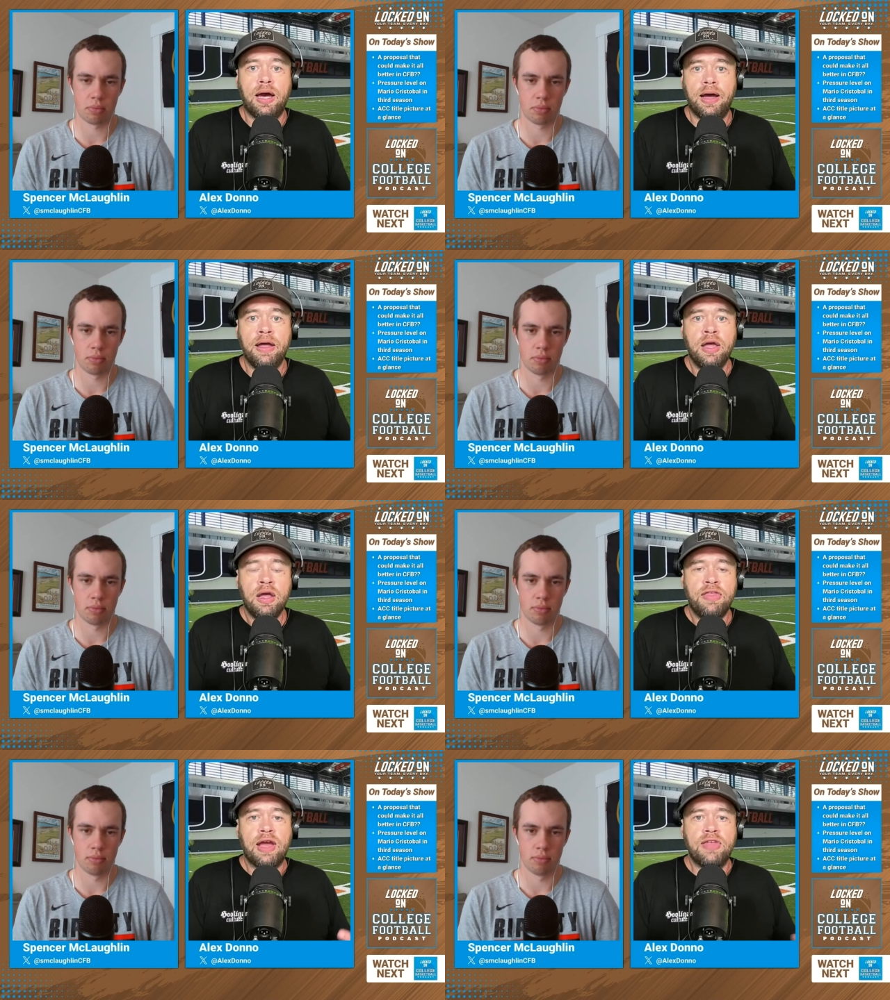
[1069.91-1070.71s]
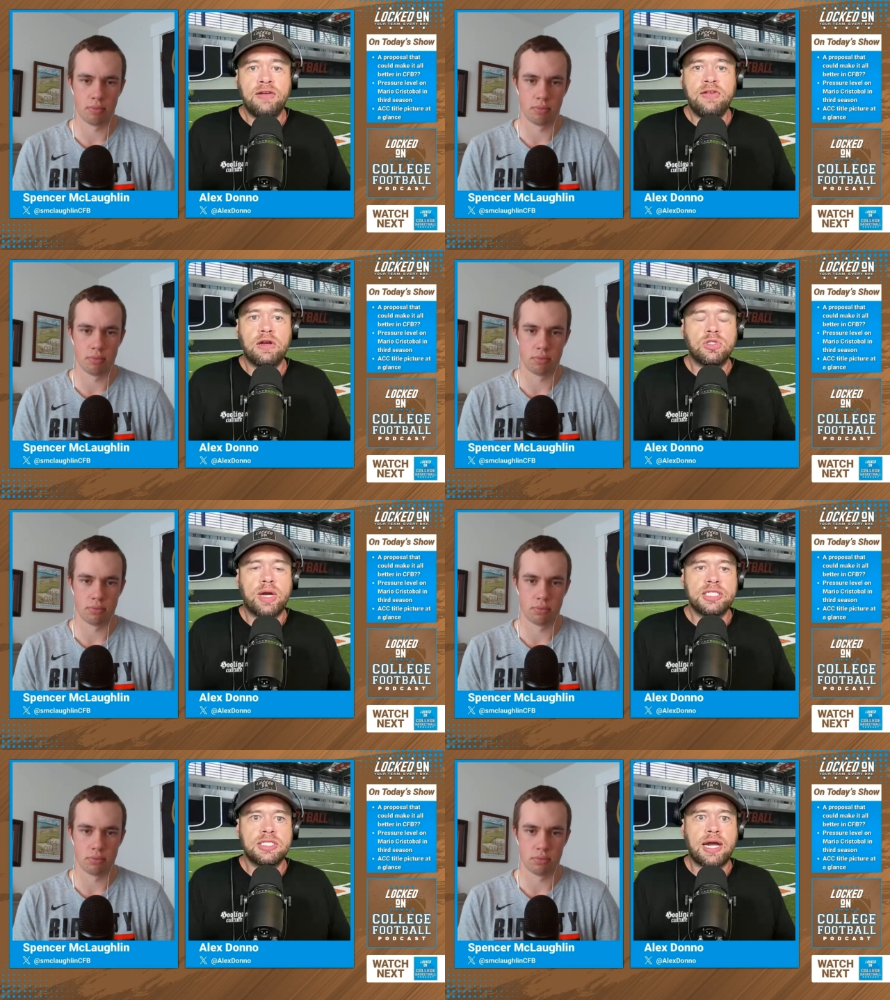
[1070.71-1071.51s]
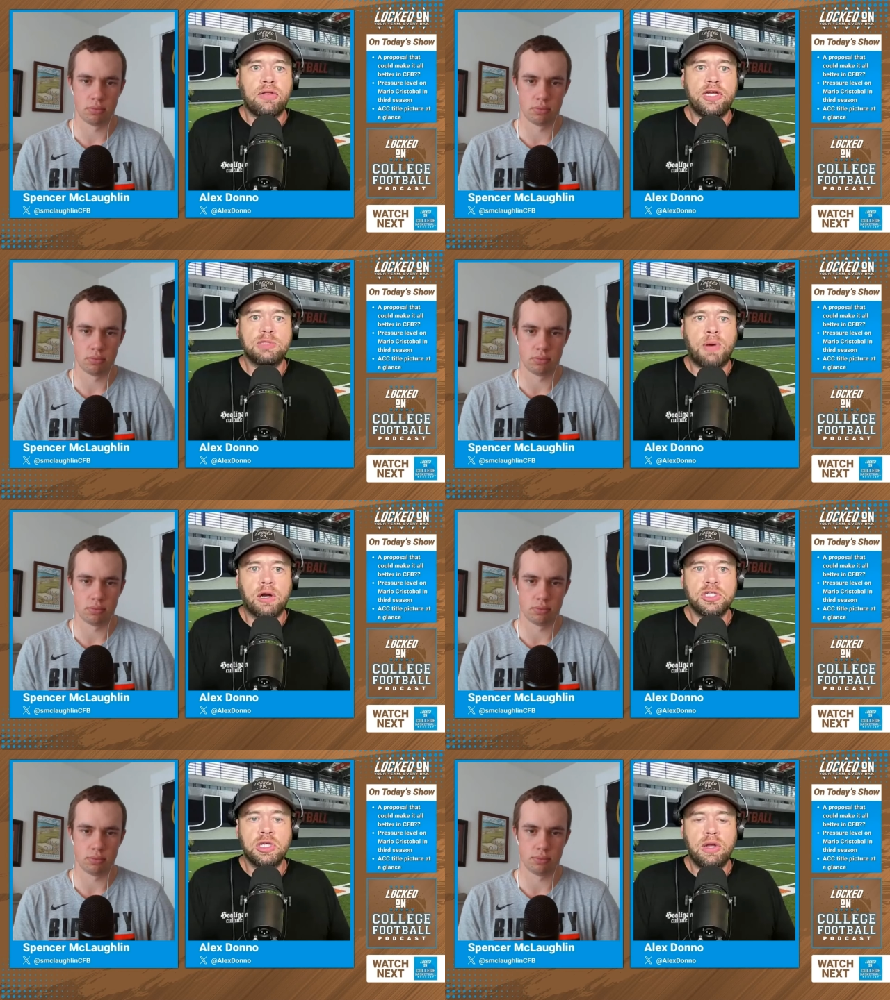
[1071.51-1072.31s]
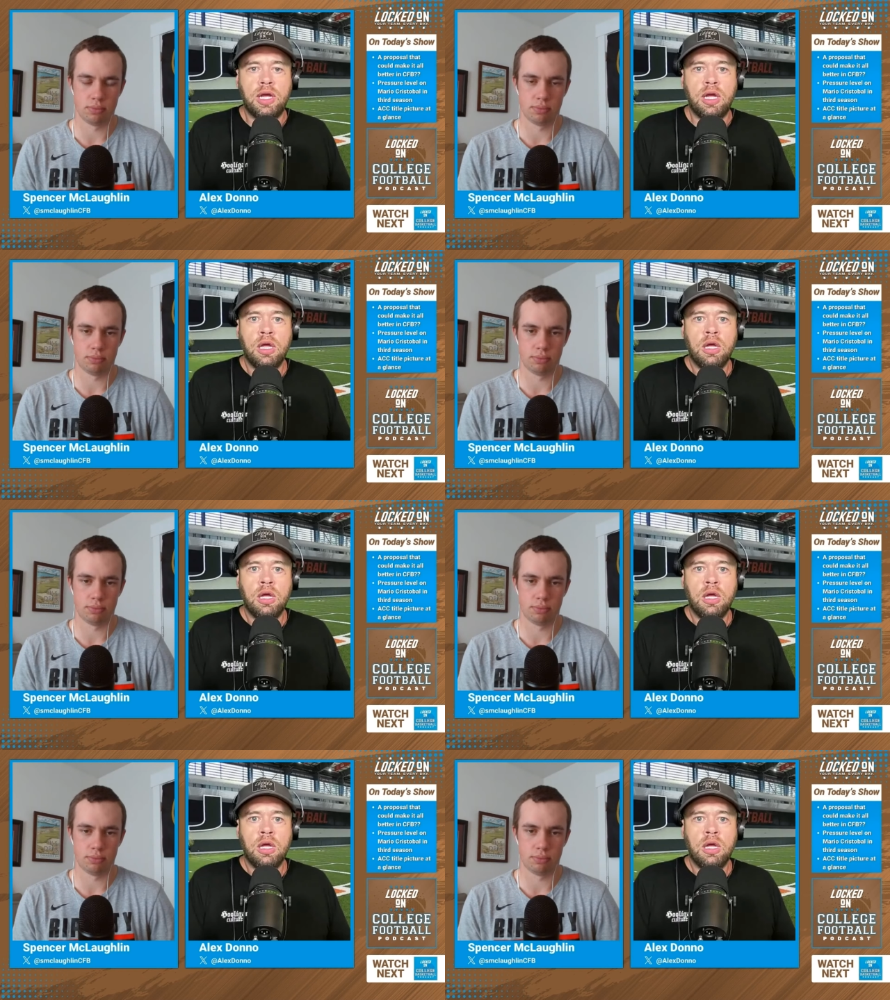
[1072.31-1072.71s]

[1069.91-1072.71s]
Speaker 1: Uh, they they did address that at least partially